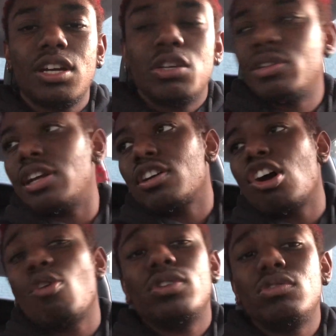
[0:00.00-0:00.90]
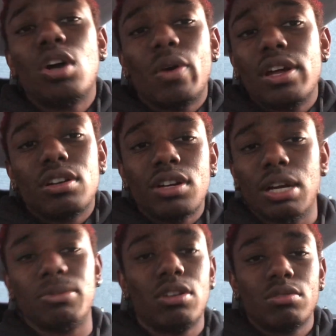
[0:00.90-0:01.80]
You let her go and you don't hit her
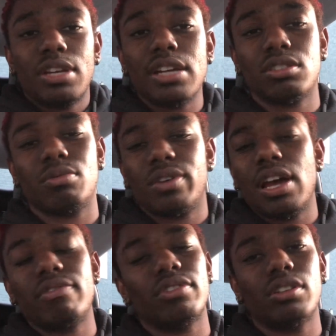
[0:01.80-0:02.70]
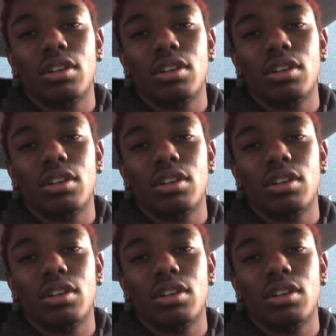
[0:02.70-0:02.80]
up. You don't text her, whatever.